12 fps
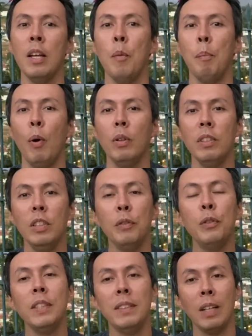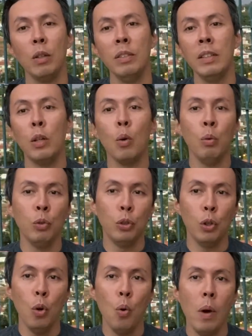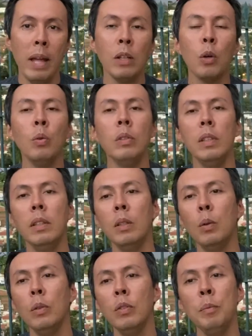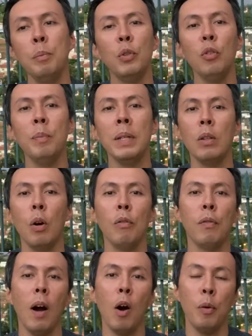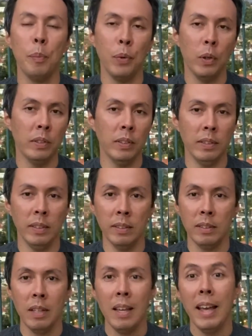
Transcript: positive results in the control and continuous improvement of our processes,